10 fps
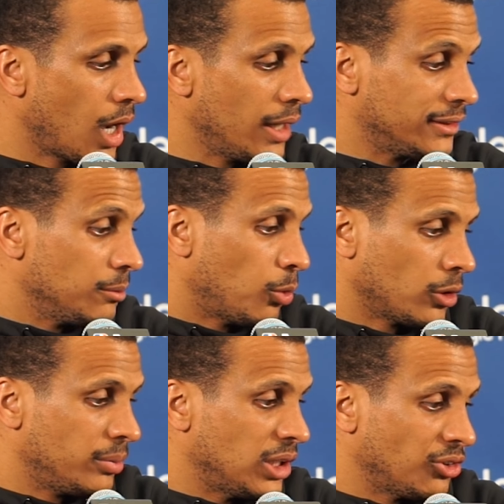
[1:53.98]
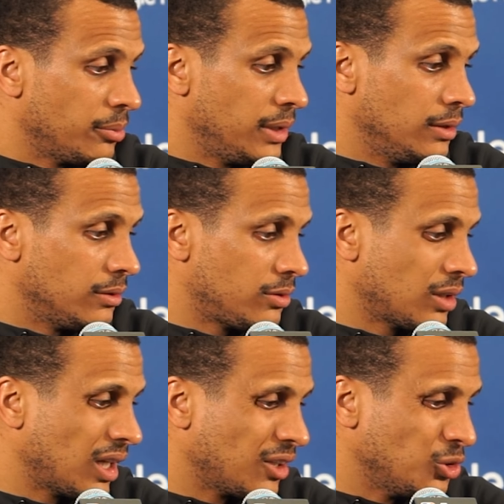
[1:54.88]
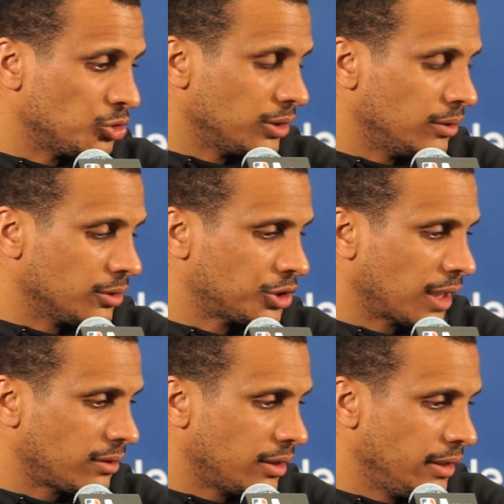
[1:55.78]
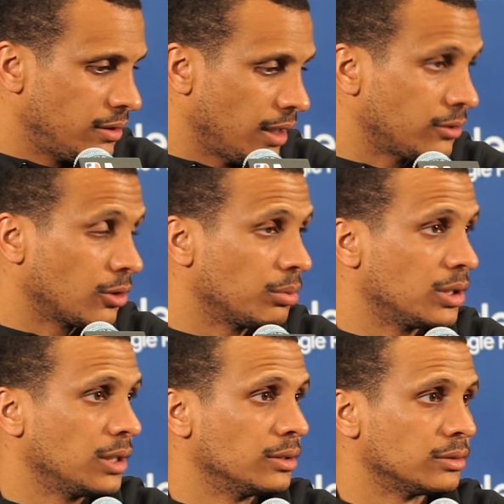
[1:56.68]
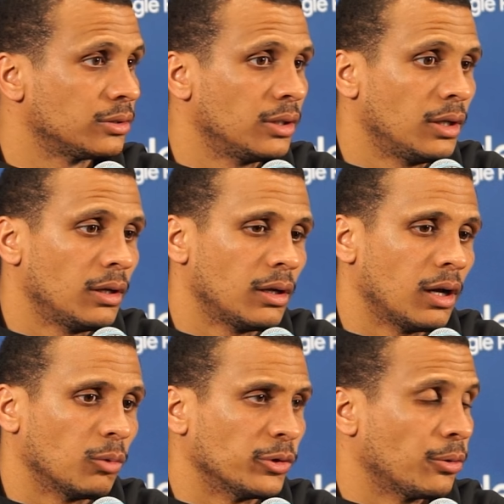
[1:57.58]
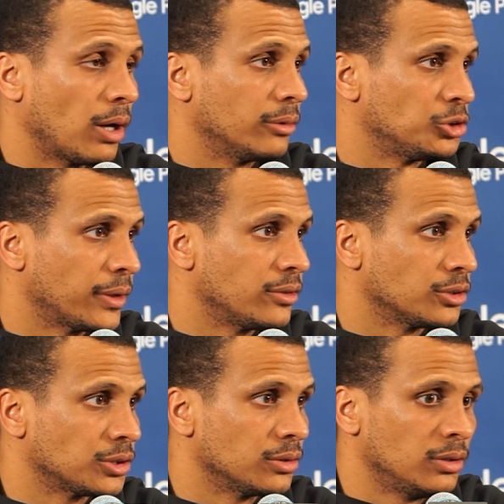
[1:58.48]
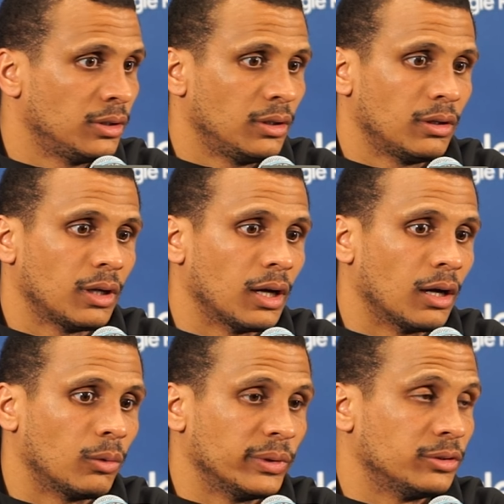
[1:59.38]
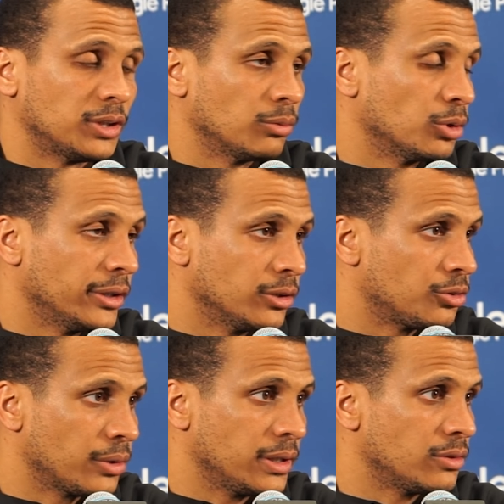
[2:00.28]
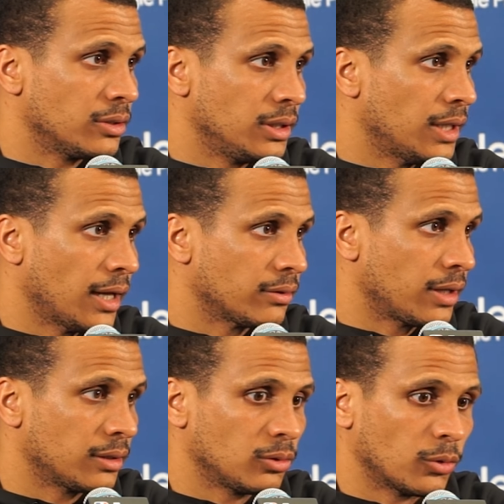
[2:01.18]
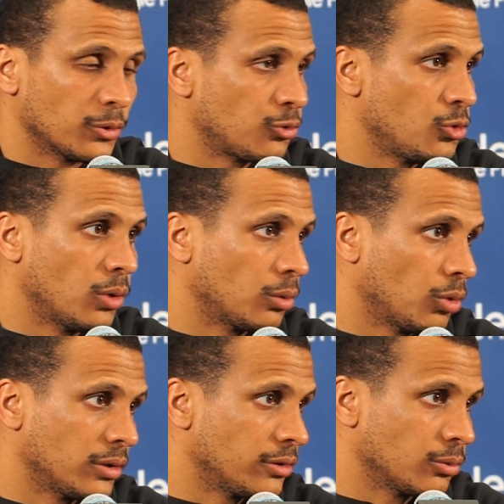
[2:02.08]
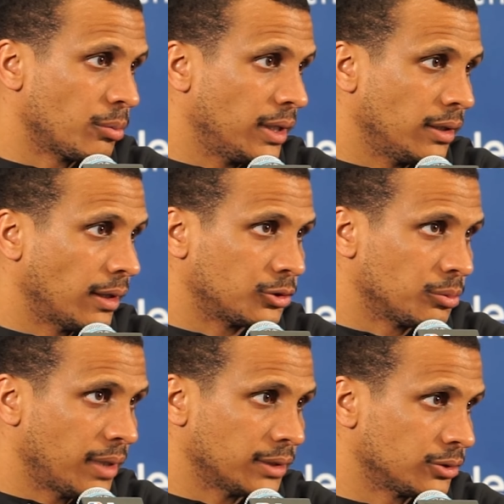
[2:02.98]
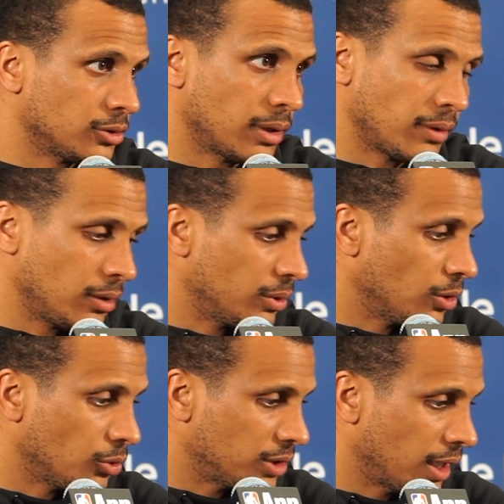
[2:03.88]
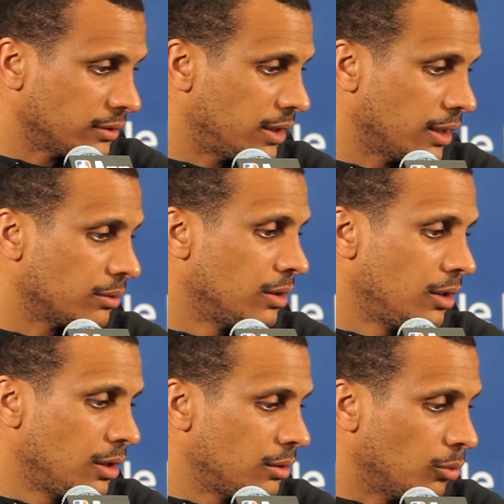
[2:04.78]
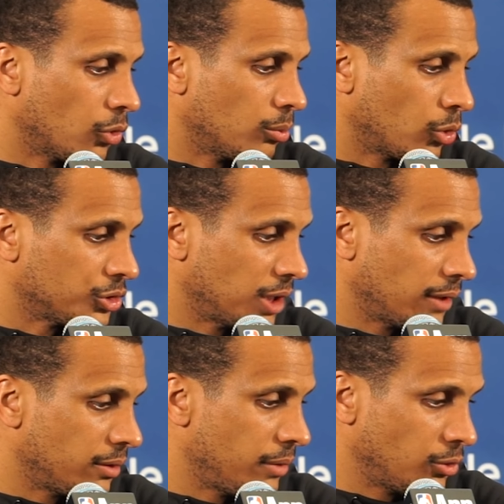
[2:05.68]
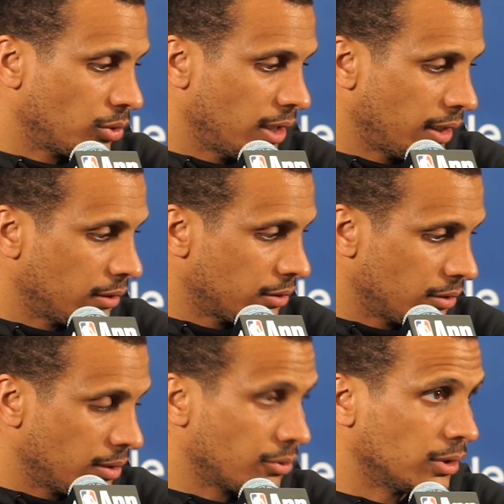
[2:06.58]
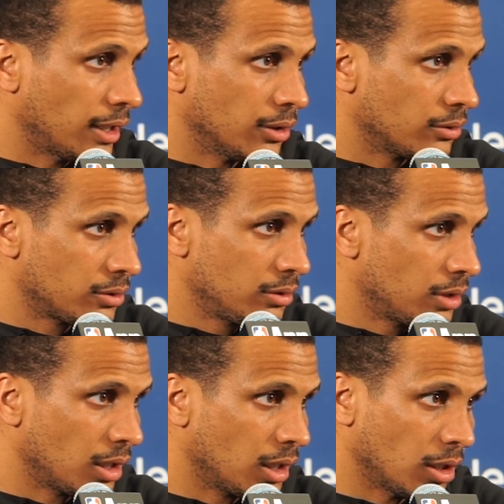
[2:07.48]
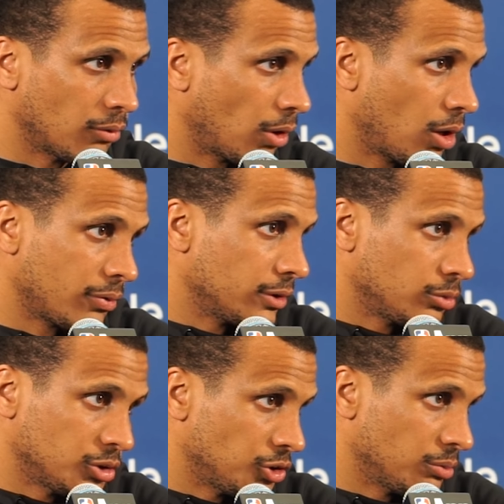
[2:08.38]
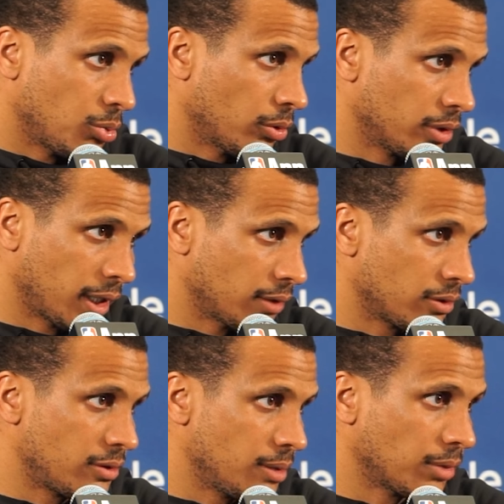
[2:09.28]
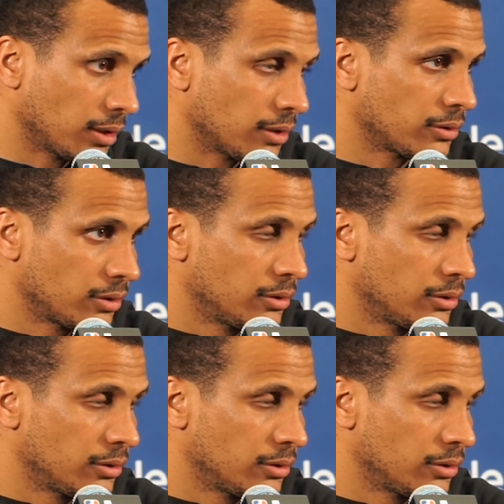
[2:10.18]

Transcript: It's important because it means usually the shots that he takes are because we're either out in transition, we set really good screens and he has that, or there's two-on-ones and we're making extra passes. think when those guys get more and more shots, it means we're getting to the different layers of our offense, which is important against a team like this.